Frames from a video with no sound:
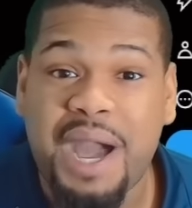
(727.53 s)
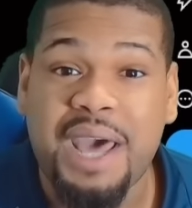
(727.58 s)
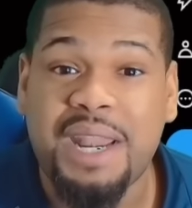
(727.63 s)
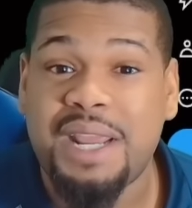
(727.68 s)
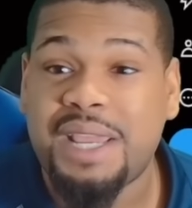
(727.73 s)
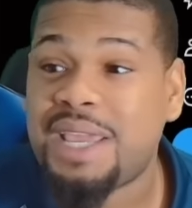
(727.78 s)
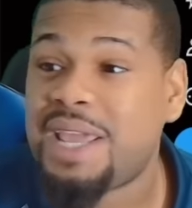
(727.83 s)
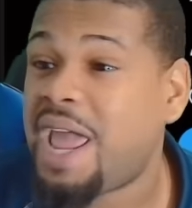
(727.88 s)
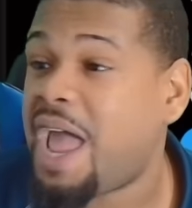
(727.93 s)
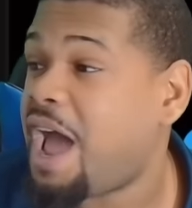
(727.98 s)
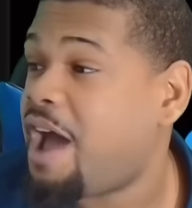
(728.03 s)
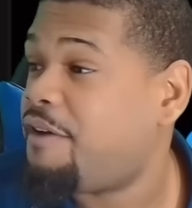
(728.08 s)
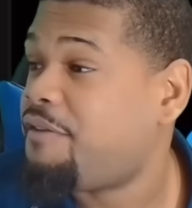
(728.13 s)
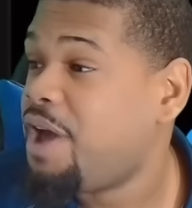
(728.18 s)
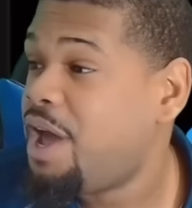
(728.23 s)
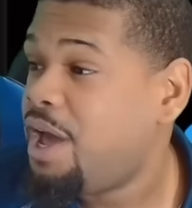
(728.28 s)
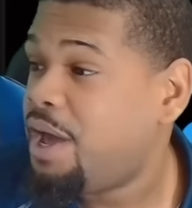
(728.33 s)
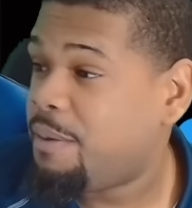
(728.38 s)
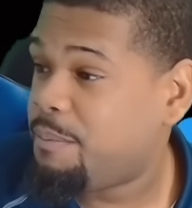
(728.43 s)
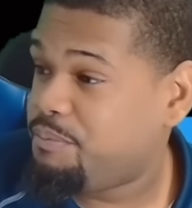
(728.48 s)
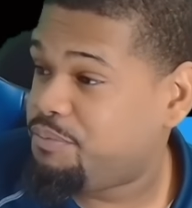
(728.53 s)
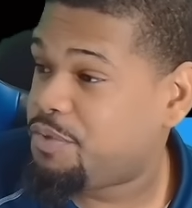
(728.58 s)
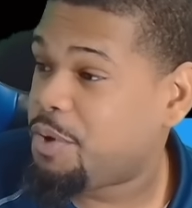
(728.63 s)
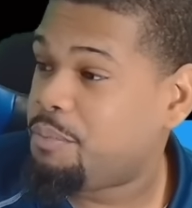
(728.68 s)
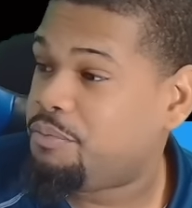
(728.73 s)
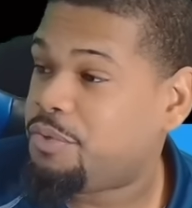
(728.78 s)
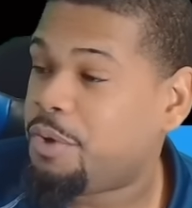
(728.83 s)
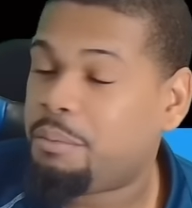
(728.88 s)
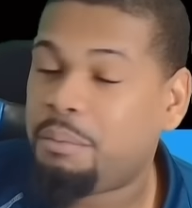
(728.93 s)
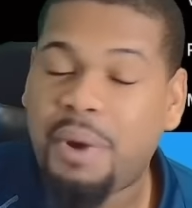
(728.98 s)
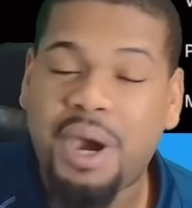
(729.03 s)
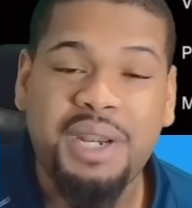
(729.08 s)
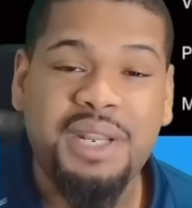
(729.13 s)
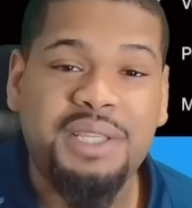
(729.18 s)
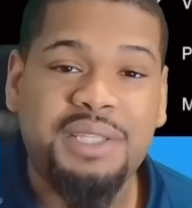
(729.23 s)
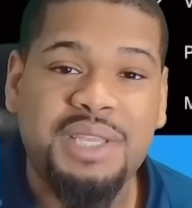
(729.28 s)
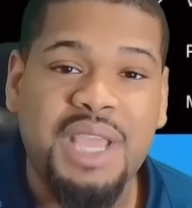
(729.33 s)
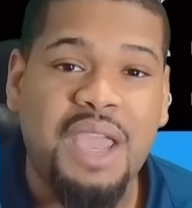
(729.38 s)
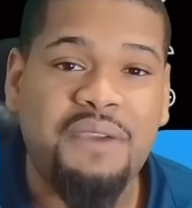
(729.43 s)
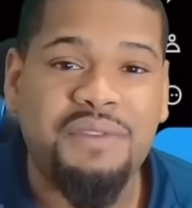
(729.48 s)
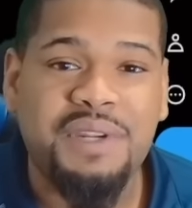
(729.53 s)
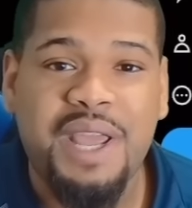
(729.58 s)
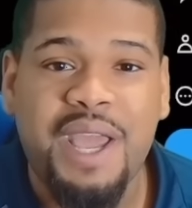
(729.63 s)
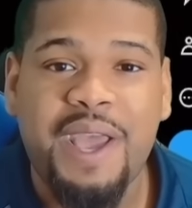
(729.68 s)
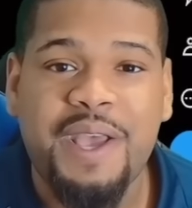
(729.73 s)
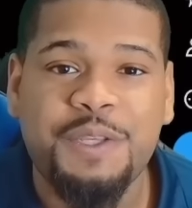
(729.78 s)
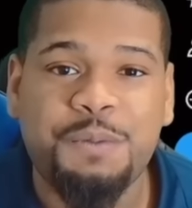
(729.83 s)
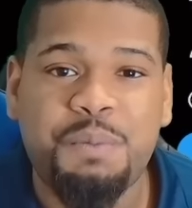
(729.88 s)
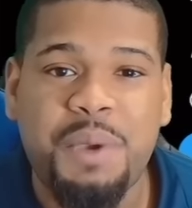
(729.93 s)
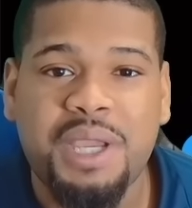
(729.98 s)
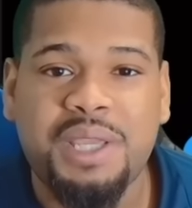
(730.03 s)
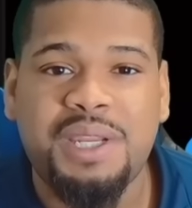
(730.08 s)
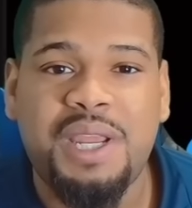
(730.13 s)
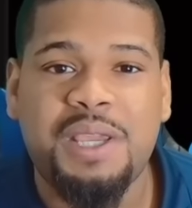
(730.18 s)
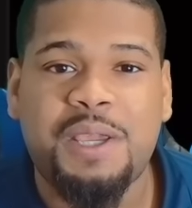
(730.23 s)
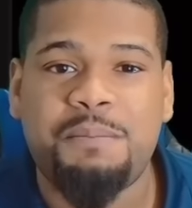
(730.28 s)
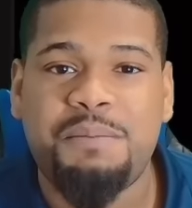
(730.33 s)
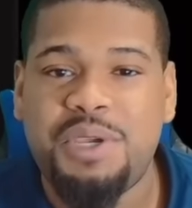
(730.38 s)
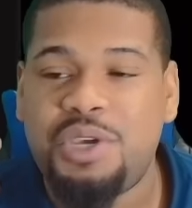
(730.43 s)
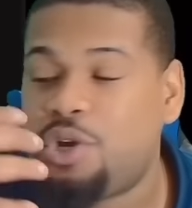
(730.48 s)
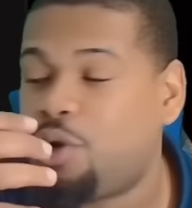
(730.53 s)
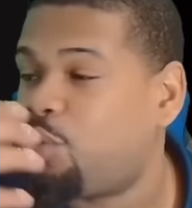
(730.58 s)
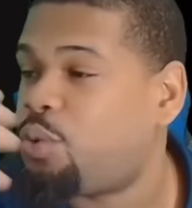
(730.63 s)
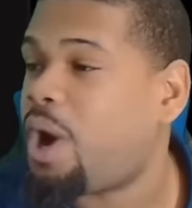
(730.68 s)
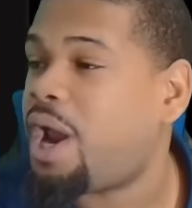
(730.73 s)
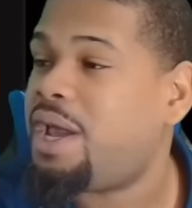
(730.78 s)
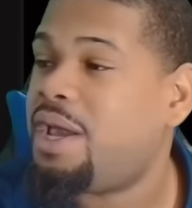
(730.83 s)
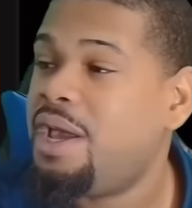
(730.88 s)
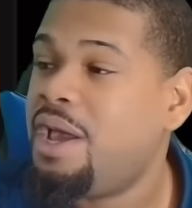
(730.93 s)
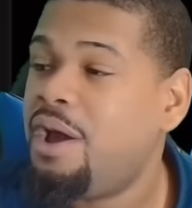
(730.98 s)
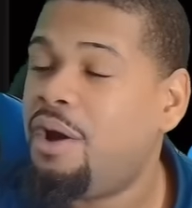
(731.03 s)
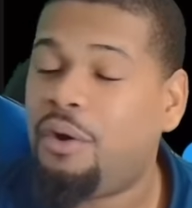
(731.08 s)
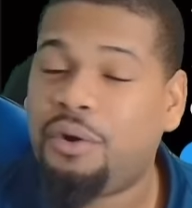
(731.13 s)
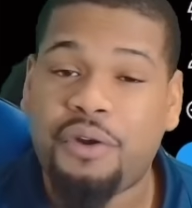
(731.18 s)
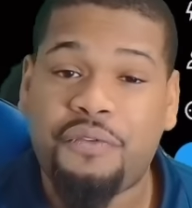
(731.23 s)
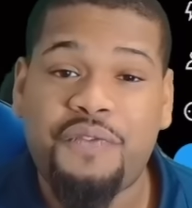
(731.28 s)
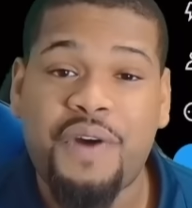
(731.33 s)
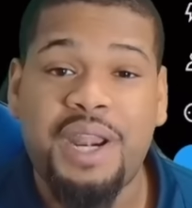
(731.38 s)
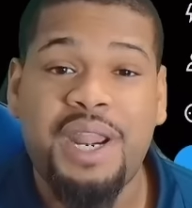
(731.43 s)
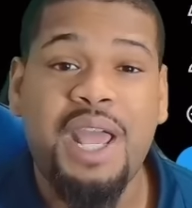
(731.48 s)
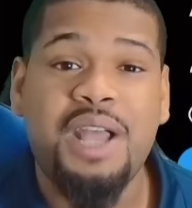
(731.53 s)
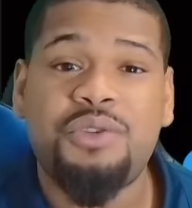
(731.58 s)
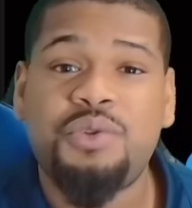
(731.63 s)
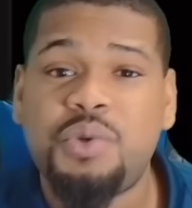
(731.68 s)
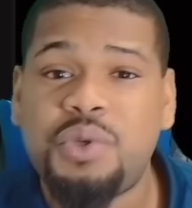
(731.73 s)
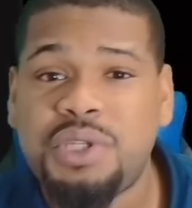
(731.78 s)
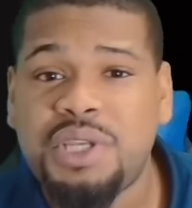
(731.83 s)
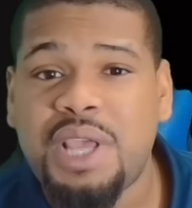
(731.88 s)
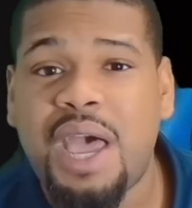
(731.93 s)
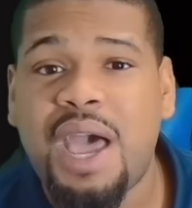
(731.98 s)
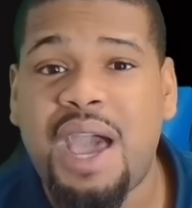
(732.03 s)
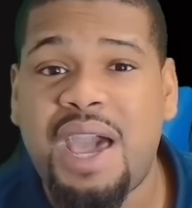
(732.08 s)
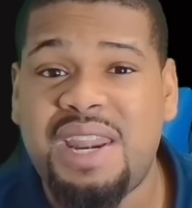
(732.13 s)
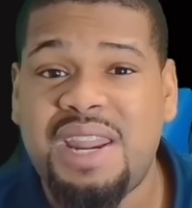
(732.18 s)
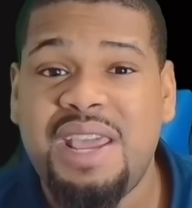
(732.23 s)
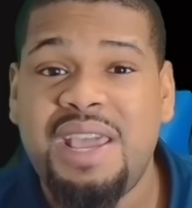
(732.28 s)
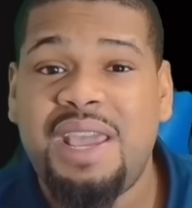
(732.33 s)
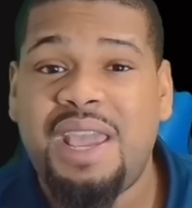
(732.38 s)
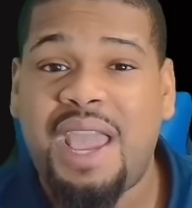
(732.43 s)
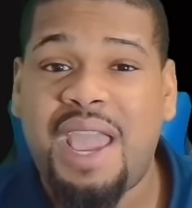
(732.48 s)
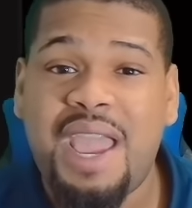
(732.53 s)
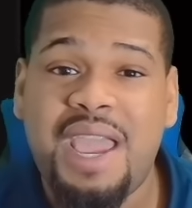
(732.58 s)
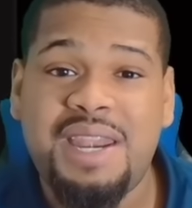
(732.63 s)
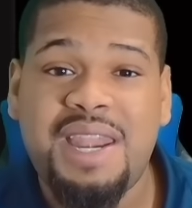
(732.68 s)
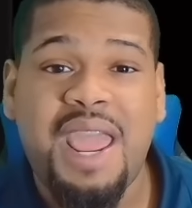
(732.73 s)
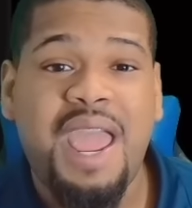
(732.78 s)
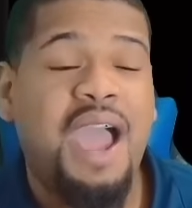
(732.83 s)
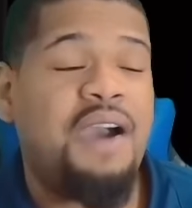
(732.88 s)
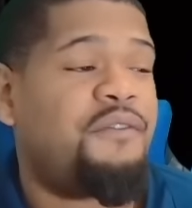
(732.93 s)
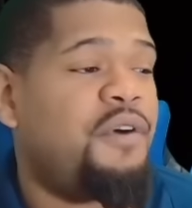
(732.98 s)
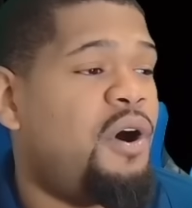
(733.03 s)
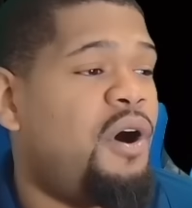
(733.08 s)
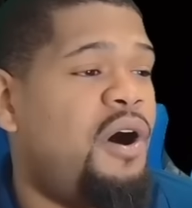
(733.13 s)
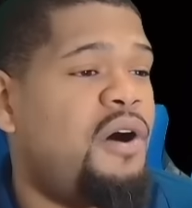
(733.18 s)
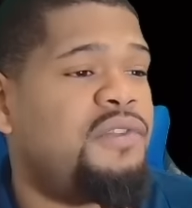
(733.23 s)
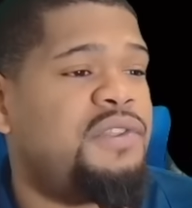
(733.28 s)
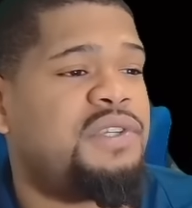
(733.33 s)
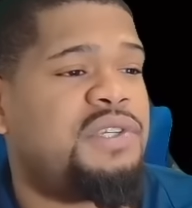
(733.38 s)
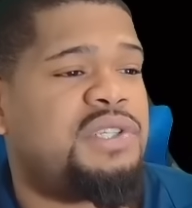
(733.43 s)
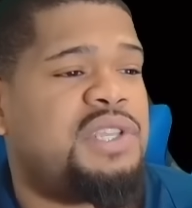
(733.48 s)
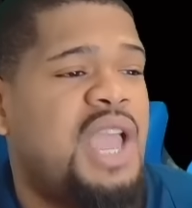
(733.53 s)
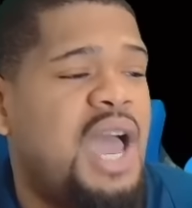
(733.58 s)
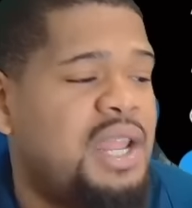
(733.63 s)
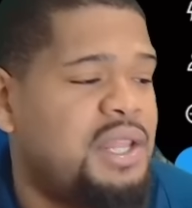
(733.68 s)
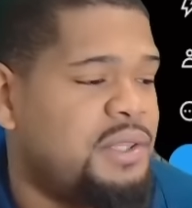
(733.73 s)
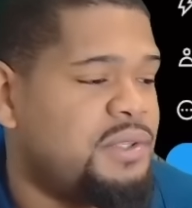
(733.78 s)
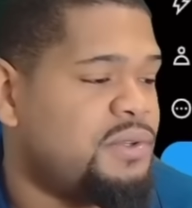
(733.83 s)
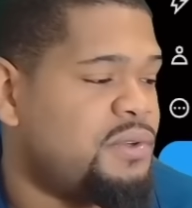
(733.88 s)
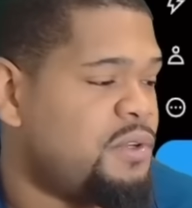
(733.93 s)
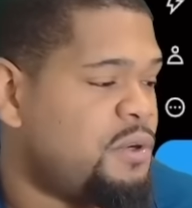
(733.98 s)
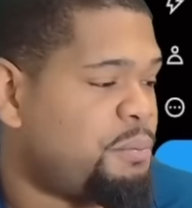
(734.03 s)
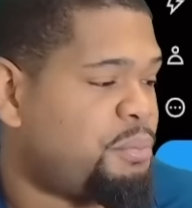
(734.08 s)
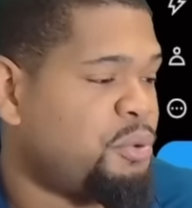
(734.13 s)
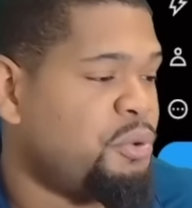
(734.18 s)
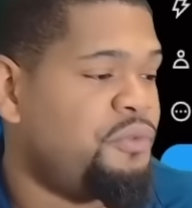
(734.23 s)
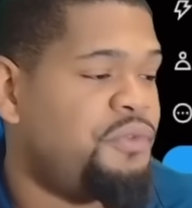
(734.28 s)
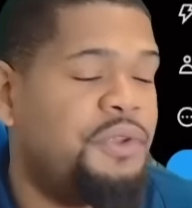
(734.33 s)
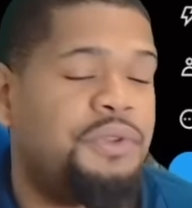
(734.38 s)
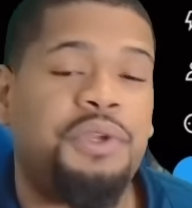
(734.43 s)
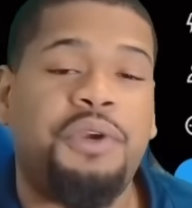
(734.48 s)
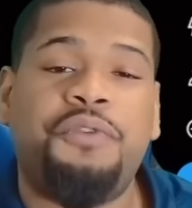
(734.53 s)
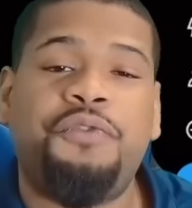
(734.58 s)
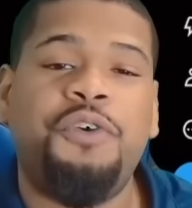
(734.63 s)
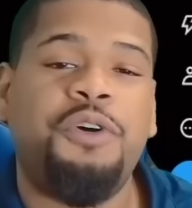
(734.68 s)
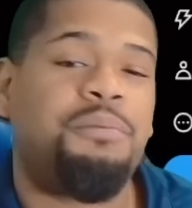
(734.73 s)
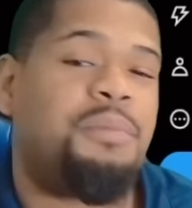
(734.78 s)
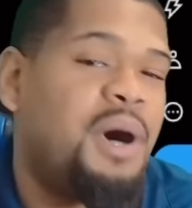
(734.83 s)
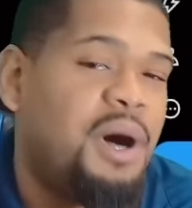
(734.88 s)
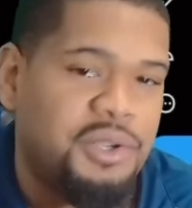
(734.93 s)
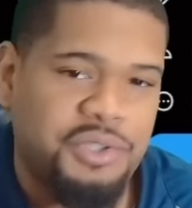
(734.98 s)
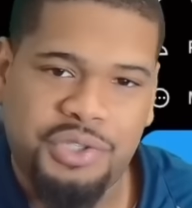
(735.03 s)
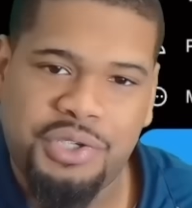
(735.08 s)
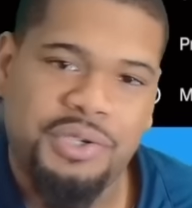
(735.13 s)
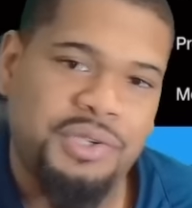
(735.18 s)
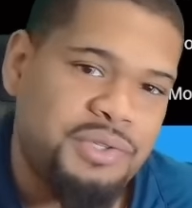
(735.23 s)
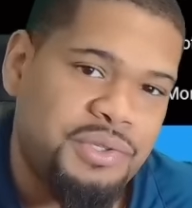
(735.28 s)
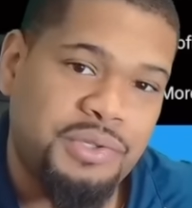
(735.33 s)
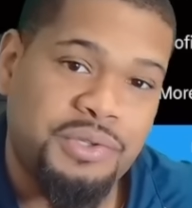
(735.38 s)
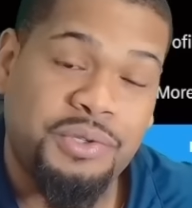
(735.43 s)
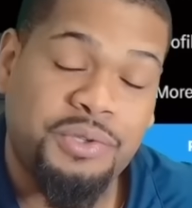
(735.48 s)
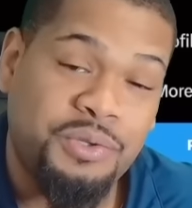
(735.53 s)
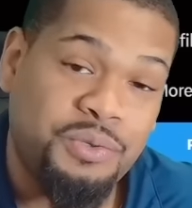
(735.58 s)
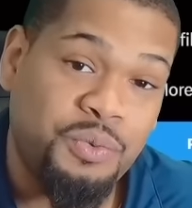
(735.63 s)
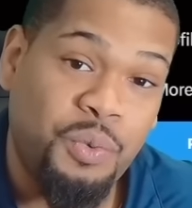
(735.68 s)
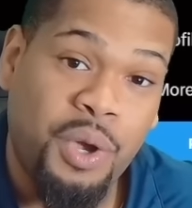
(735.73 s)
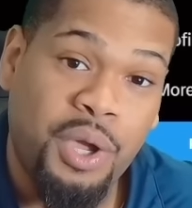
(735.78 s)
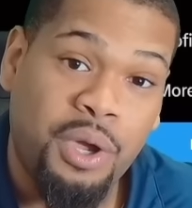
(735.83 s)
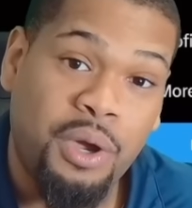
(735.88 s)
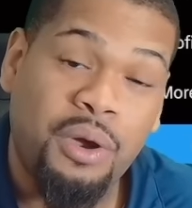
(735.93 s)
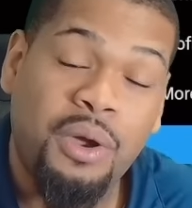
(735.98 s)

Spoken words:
They can have the money saving aspect, and they can be great on the financial side, and they have all this talent that's going to prove that they're football geniuses as well.